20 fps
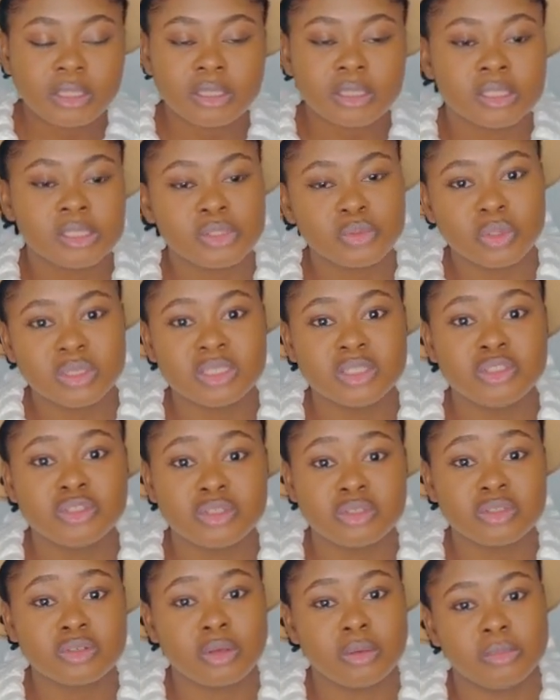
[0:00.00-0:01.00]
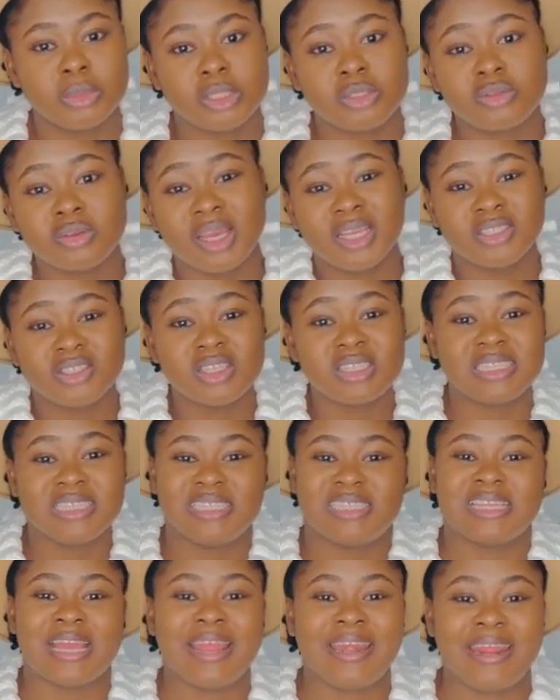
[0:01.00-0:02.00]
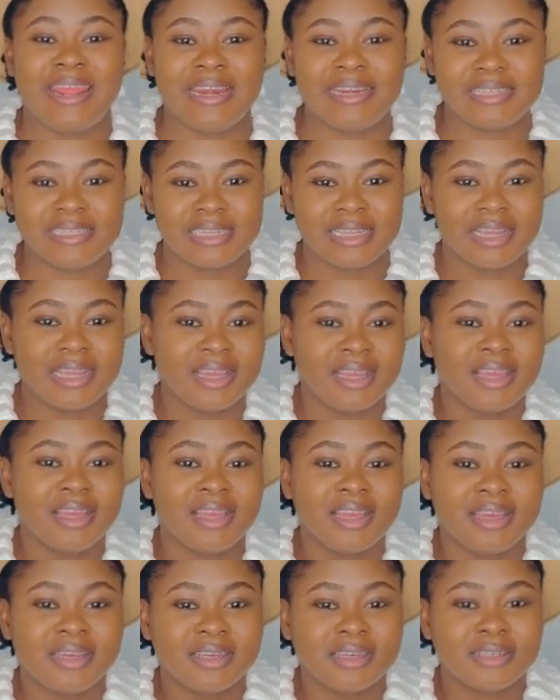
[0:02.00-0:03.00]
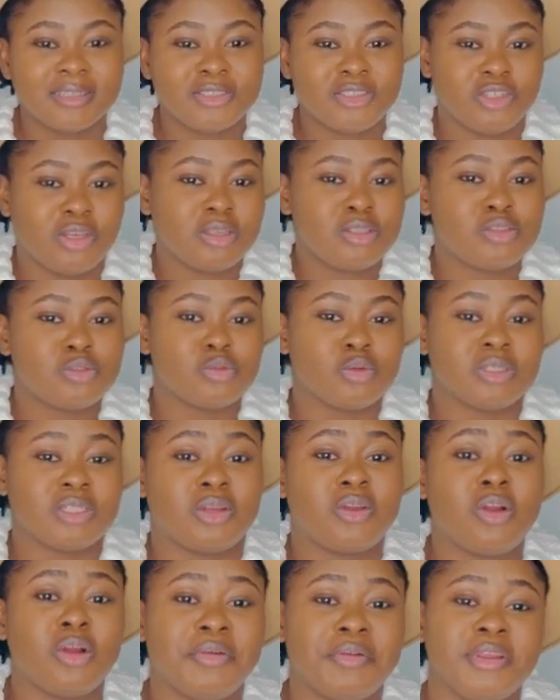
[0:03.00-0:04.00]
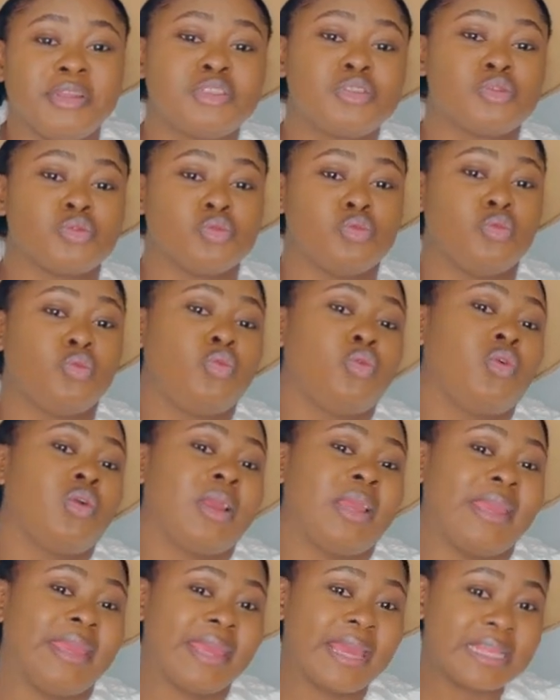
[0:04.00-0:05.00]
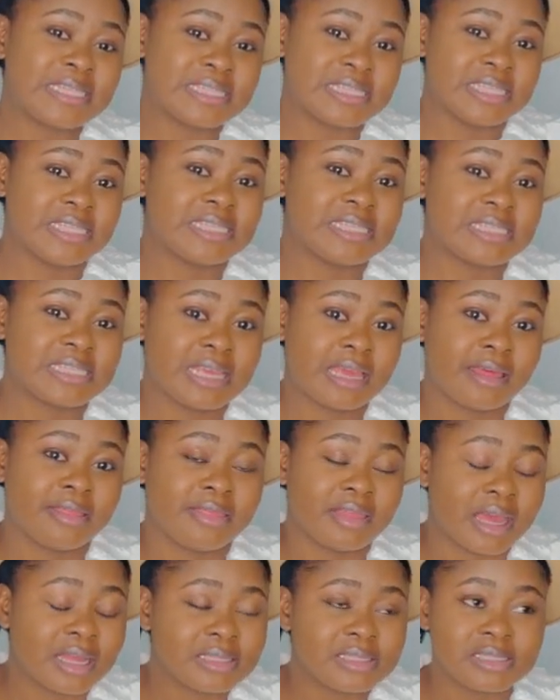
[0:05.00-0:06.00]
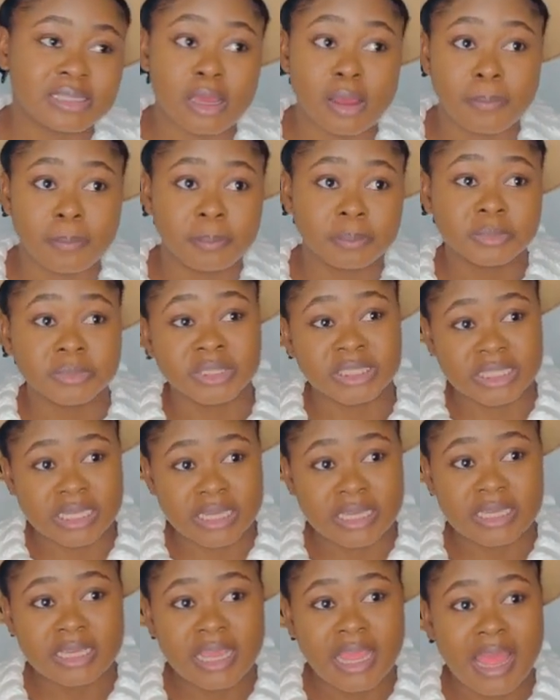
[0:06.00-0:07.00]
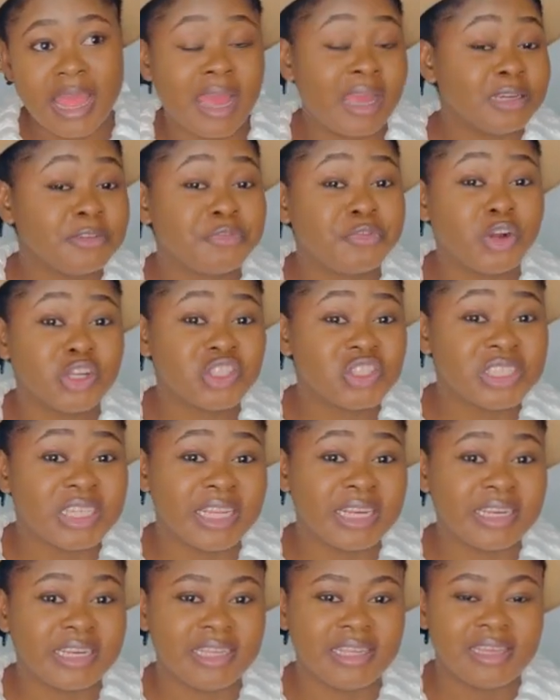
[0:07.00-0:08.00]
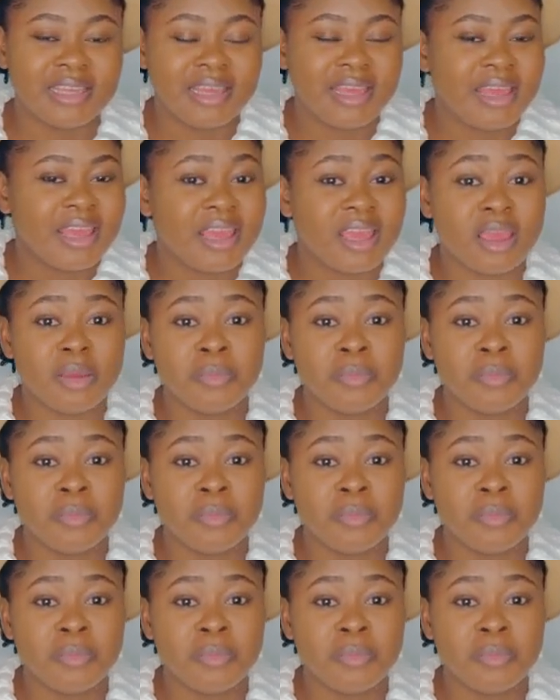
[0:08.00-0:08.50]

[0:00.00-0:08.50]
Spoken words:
it wasn't just coming. So I just decided, just took the courage to get it that day, and fortunately, a